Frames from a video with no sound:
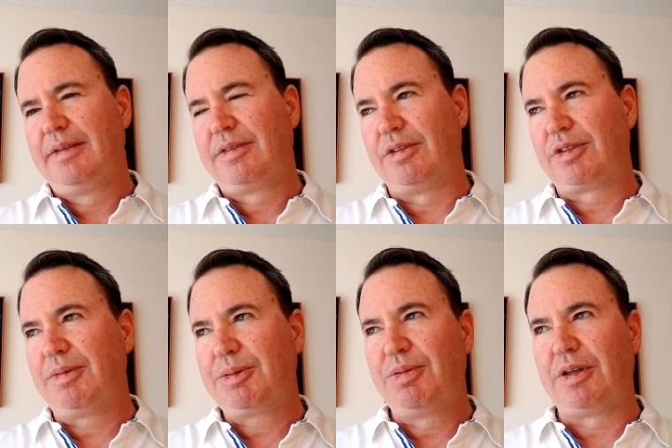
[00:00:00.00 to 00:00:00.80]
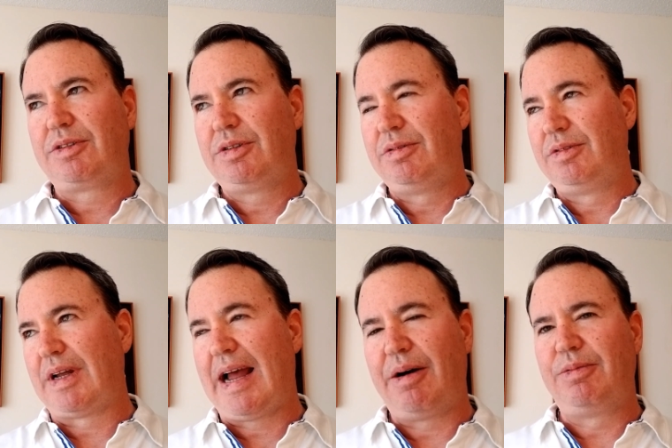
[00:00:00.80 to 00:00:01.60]
So it's much more attuned to
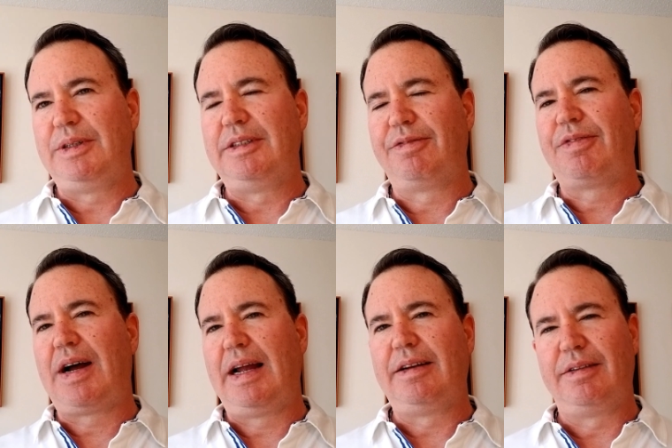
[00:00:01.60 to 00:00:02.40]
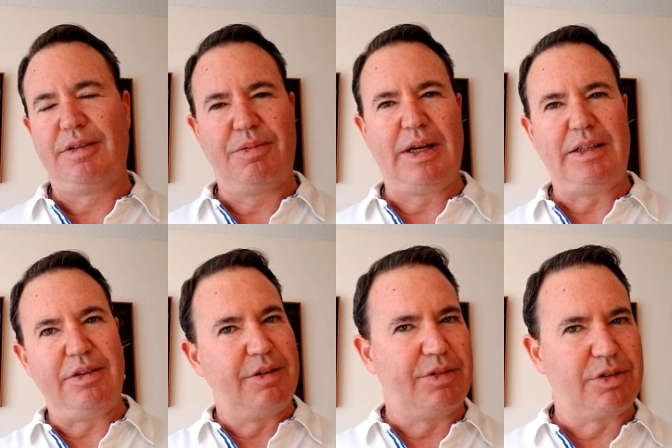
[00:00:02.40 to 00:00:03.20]
how we define the way the
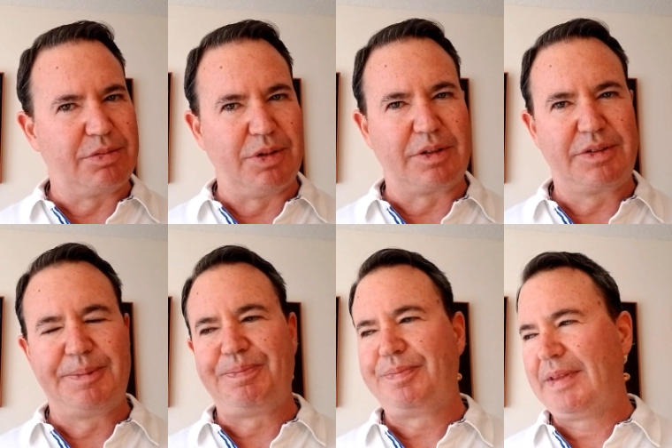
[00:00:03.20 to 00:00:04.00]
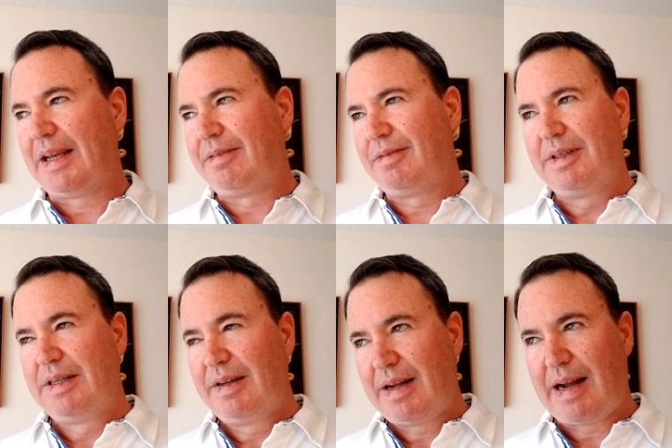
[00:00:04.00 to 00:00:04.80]
universe works than
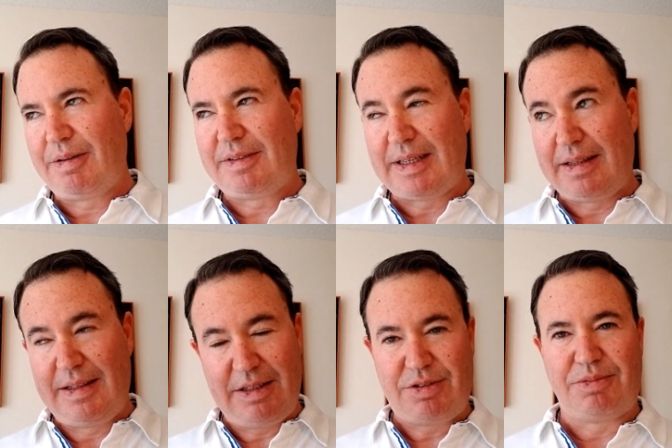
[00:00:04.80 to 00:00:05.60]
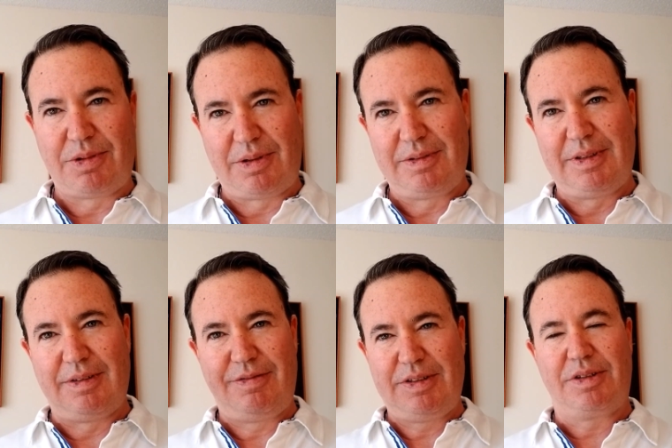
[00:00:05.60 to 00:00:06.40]
I would say this world and
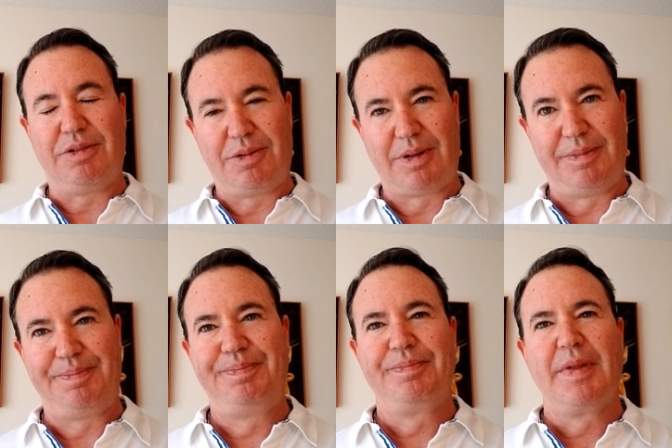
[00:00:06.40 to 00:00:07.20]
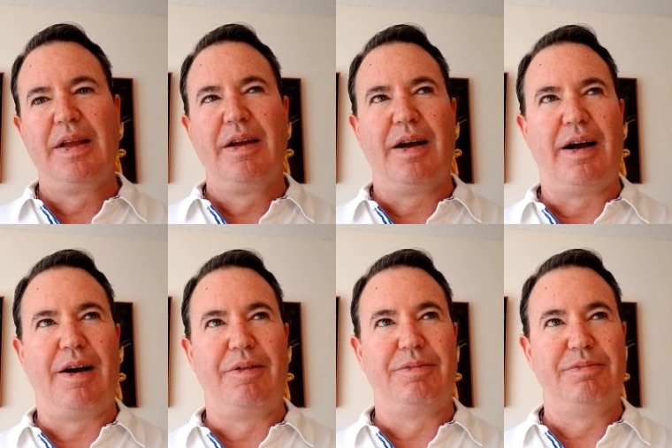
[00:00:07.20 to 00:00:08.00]
the physical world, uh,